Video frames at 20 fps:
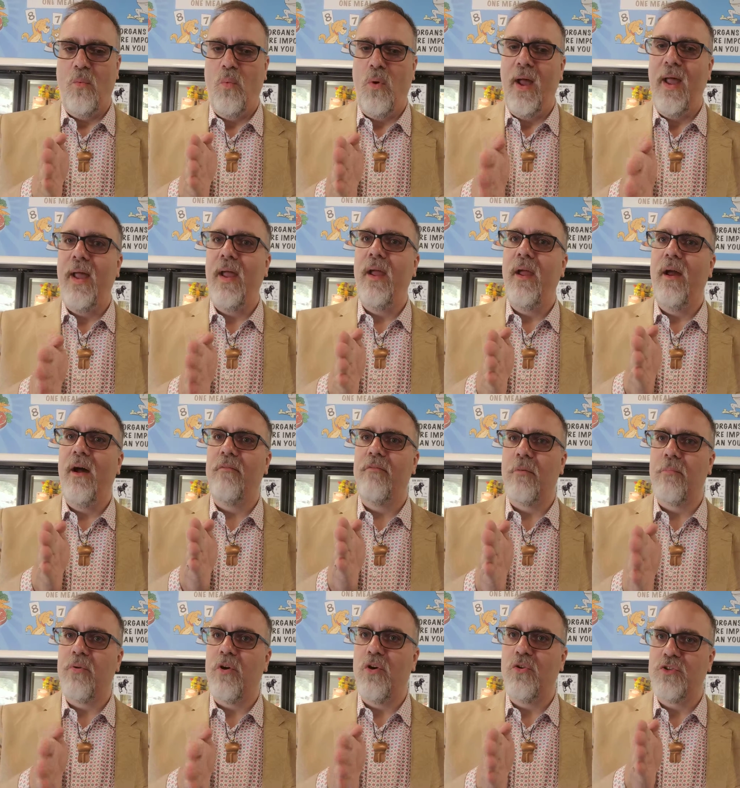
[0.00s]
way of
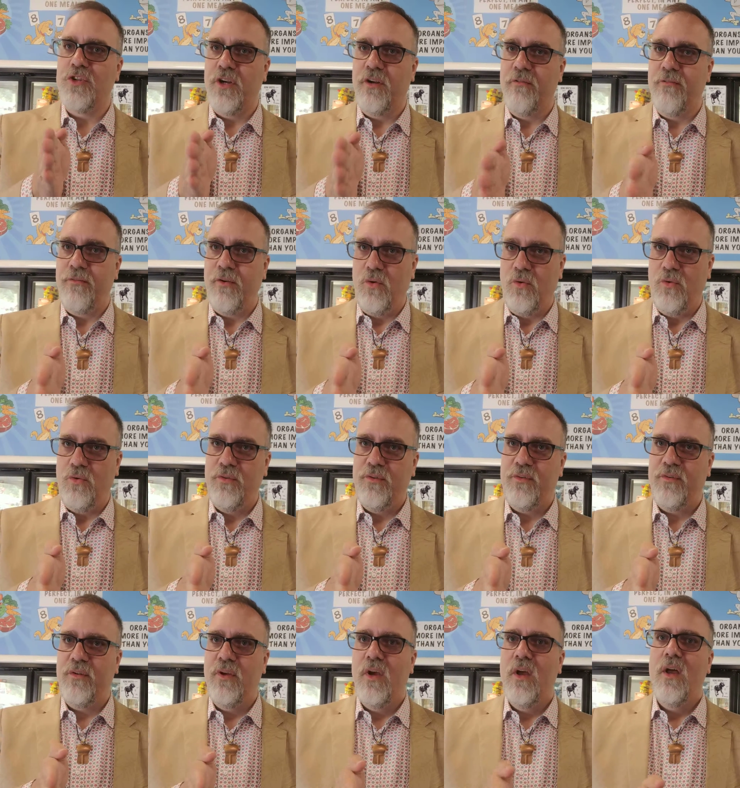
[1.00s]
approaching
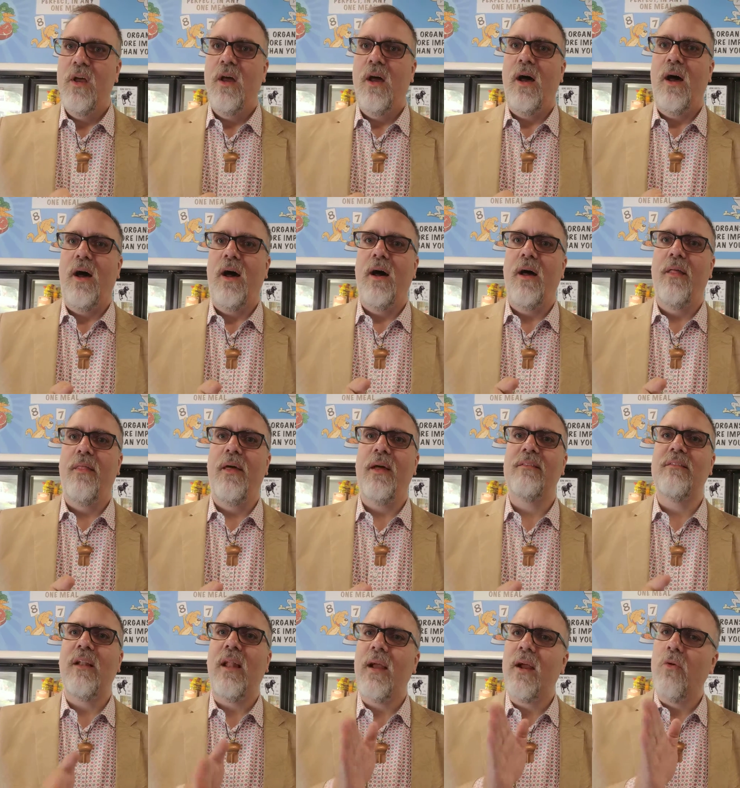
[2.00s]
foods,
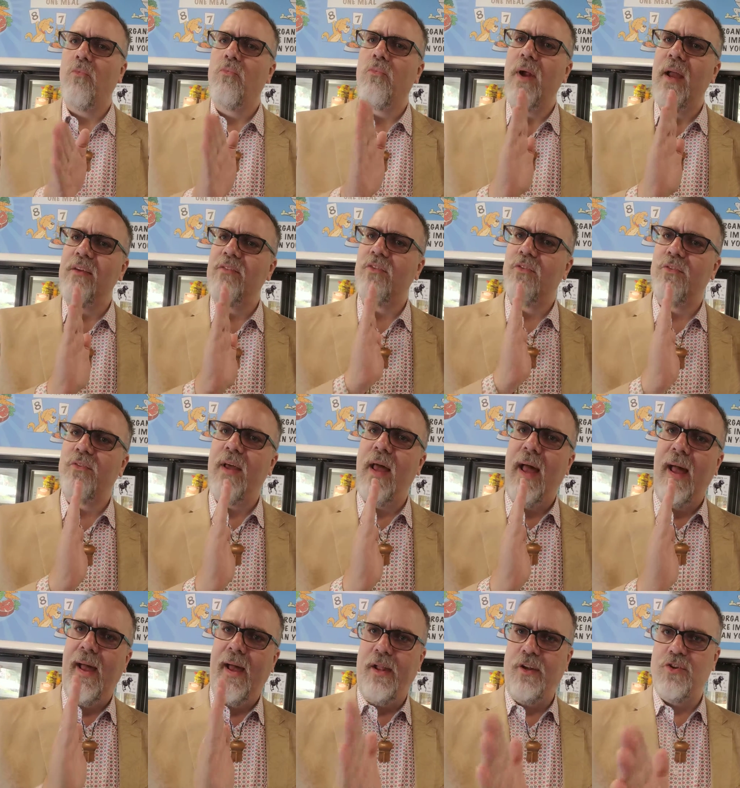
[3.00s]
that's like a razor's
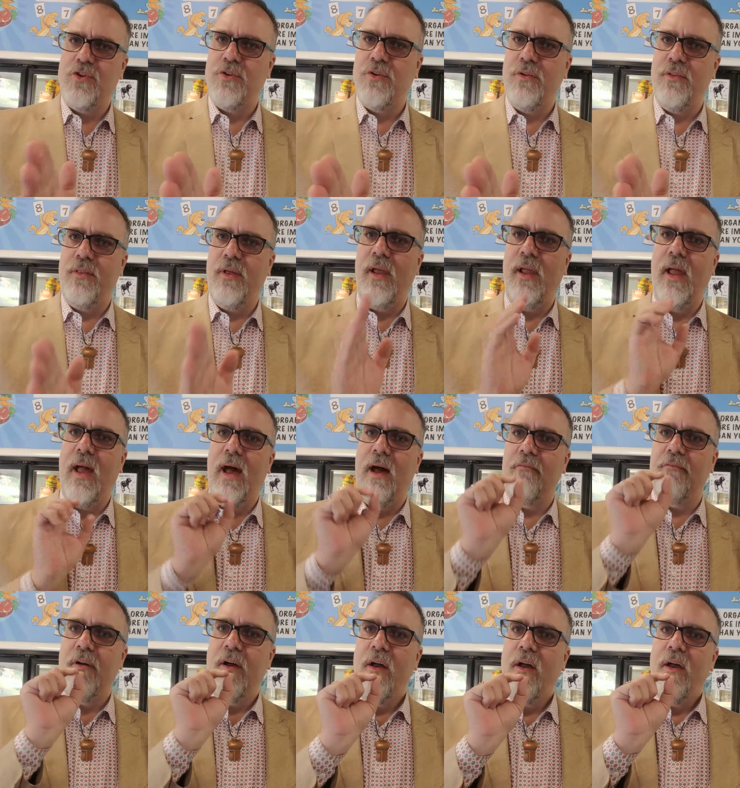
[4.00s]
edge. They
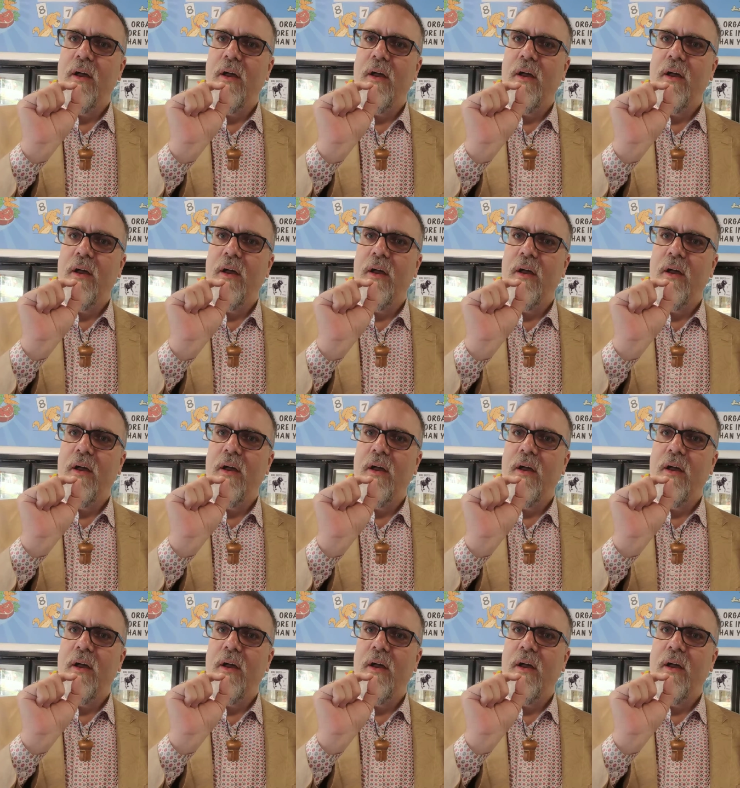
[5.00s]
have,